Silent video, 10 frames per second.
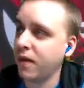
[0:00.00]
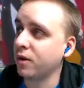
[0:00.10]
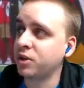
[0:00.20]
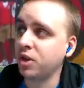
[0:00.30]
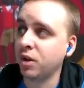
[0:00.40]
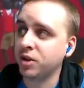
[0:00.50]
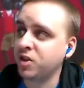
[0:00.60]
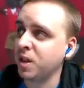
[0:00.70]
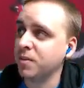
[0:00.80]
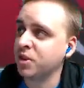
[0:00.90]
But then there's
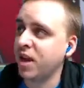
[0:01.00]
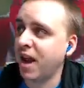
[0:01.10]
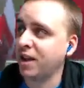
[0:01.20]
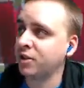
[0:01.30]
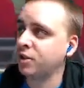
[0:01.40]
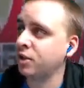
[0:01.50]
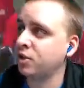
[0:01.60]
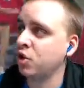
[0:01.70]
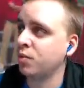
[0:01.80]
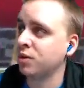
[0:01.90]
still sim stats,
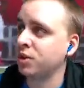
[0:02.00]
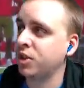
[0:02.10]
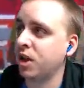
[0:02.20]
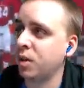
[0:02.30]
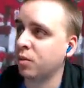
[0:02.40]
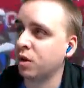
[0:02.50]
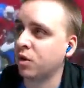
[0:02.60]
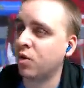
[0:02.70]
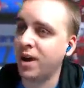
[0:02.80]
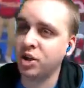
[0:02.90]
super sim,
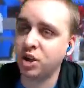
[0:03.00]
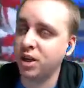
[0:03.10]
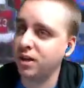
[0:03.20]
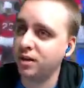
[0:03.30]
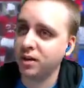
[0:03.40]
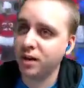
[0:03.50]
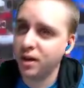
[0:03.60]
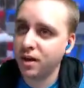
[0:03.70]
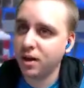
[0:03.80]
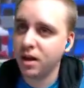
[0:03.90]
regression.